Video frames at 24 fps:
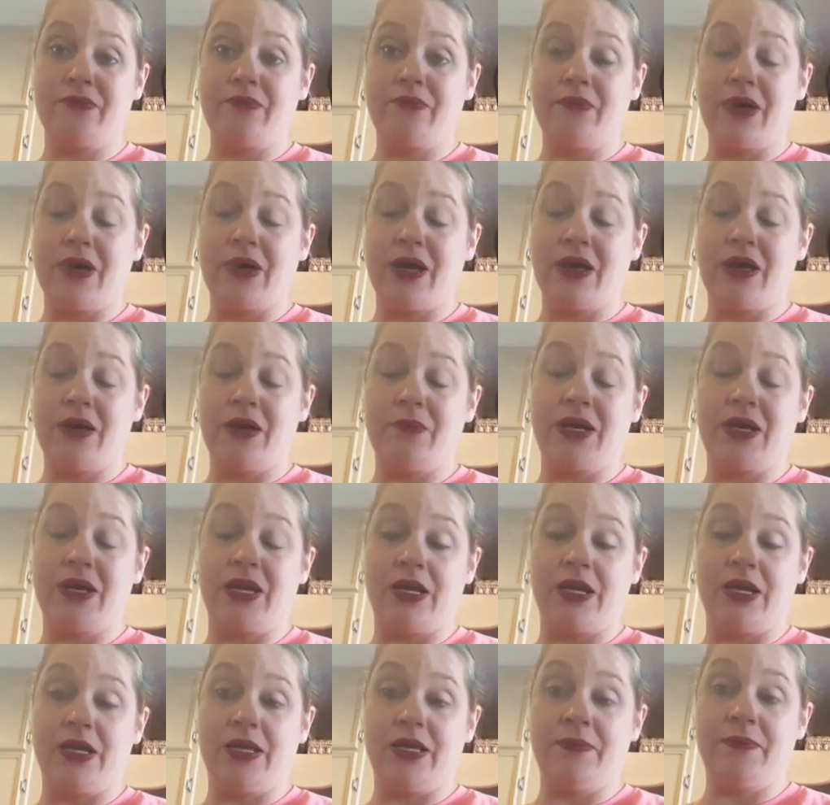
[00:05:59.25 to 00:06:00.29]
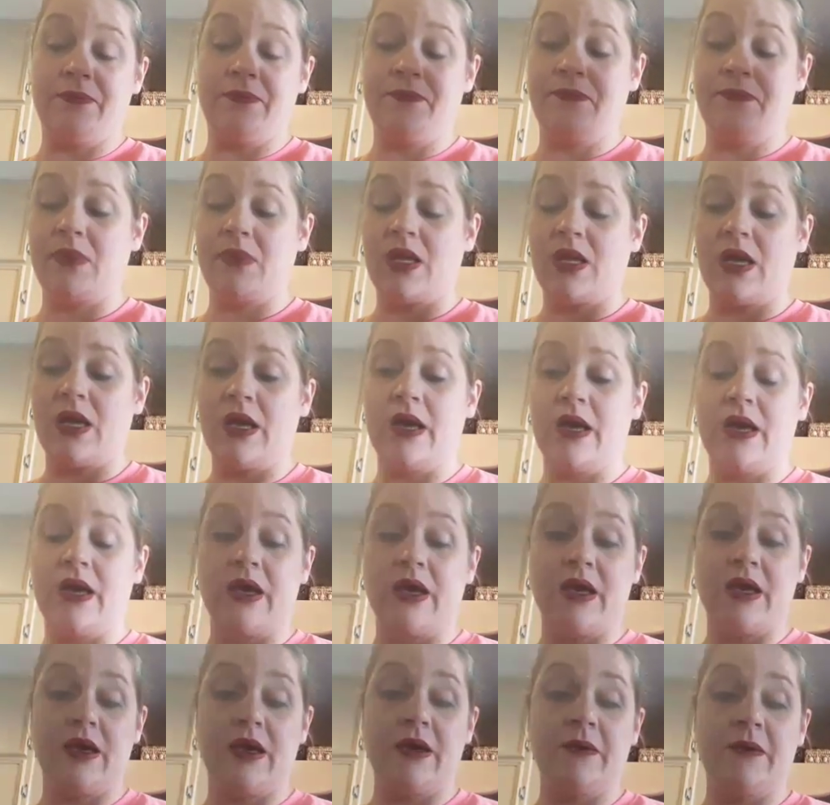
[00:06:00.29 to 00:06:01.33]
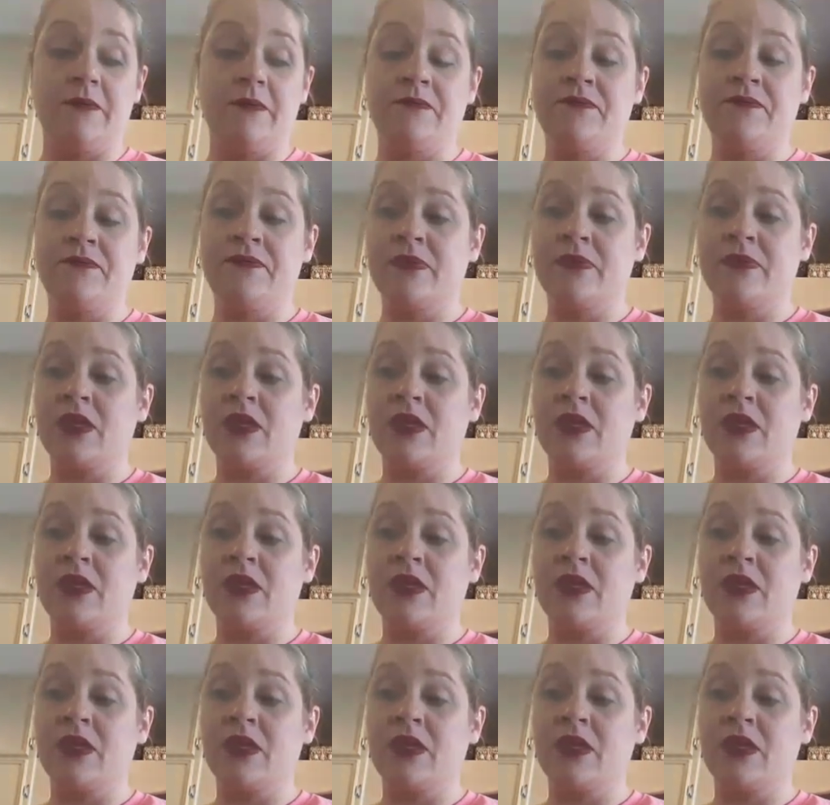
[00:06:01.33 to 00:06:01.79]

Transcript: my, my gun in. Um,